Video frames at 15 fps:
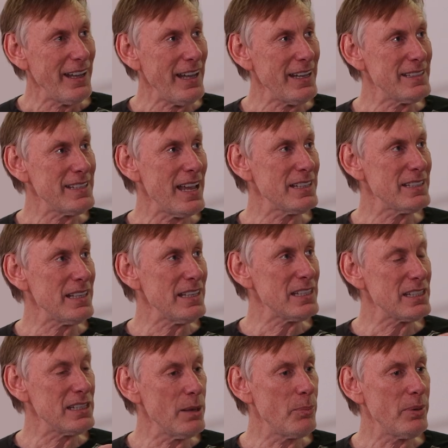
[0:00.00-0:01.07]
It takes these
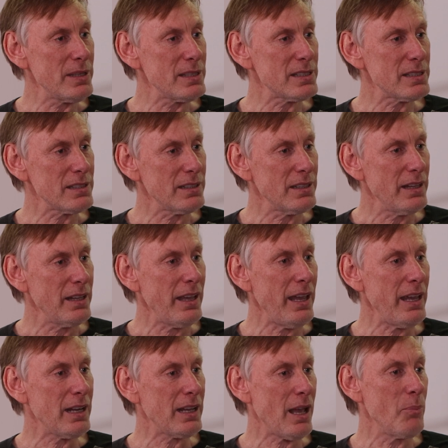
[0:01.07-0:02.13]
snippets
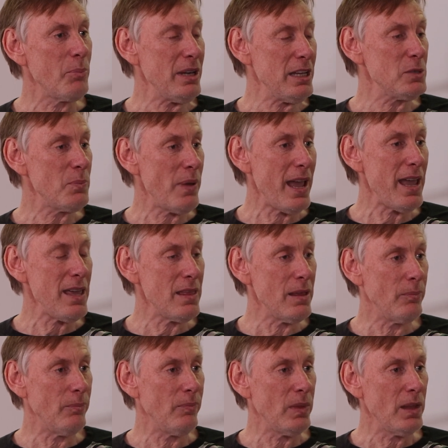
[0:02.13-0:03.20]
and companies pay
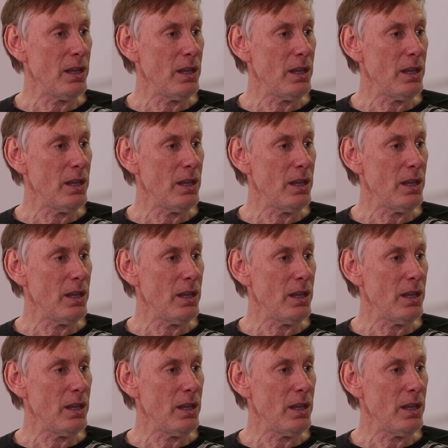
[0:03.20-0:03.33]
them.